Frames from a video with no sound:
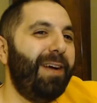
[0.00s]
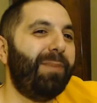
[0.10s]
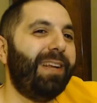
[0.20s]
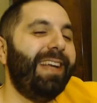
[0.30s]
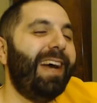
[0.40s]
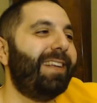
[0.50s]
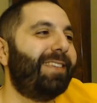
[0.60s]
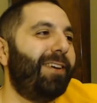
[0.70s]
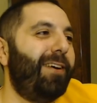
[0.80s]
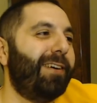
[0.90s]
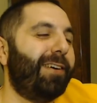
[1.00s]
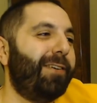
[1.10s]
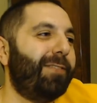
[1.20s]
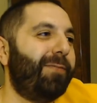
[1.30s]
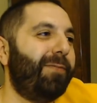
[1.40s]
But he had a song
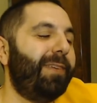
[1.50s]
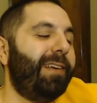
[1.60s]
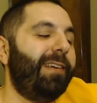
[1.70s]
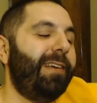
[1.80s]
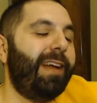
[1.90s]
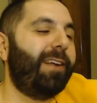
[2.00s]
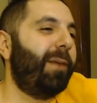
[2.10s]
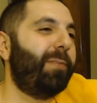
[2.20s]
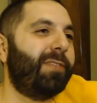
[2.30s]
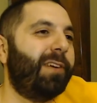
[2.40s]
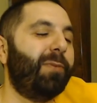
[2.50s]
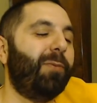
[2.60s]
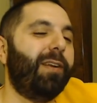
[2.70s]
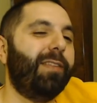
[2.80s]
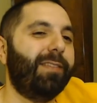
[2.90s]
he had a couple songs,
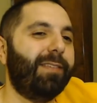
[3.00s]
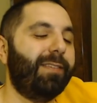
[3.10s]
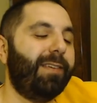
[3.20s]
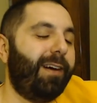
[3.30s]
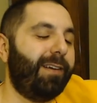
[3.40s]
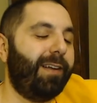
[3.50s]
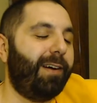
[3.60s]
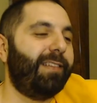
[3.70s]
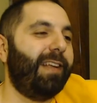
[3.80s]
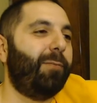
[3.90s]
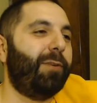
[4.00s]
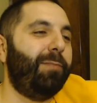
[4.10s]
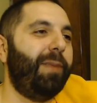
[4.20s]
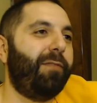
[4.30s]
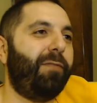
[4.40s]
but one of on his album where
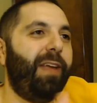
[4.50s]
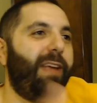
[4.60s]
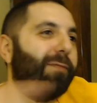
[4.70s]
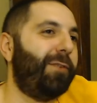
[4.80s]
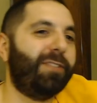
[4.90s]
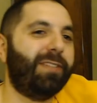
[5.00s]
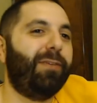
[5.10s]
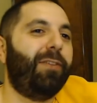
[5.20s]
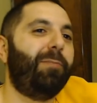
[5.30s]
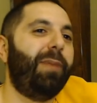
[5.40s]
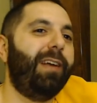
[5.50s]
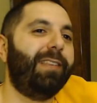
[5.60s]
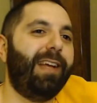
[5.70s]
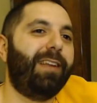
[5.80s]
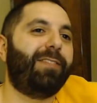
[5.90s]
he'd make fake versions of other
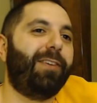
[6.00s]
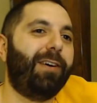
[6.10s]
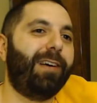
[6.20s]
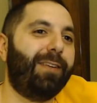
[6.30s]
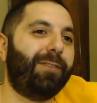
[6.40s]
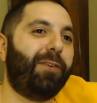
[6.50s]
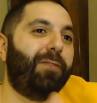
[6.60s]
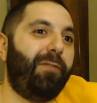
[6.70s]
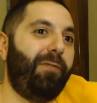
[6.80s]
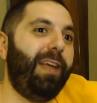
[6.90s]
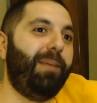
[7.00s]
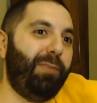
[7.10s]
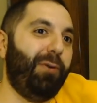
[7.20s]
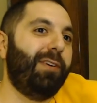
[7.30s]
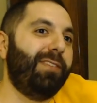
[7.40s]
bands, and he had a song that was called
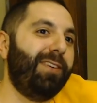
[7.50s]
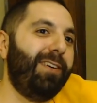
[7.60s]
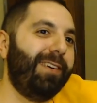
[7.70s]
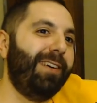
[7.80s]
Fake Bjork Song,